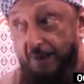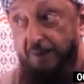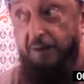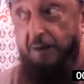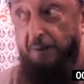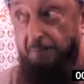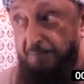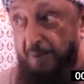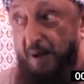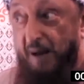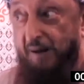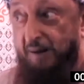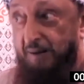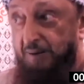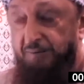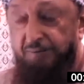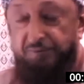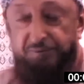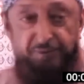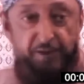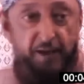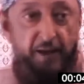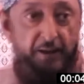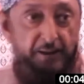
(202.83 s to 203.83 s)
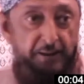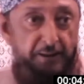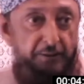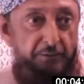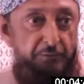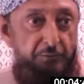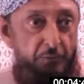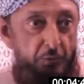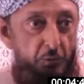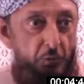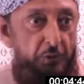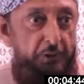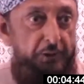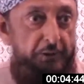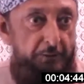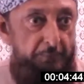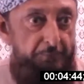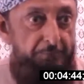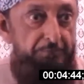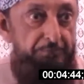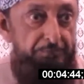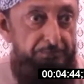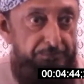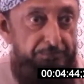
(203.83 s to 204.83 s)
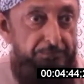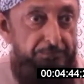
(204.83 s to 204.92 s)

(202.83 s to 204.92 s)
And the Pakistanis know it.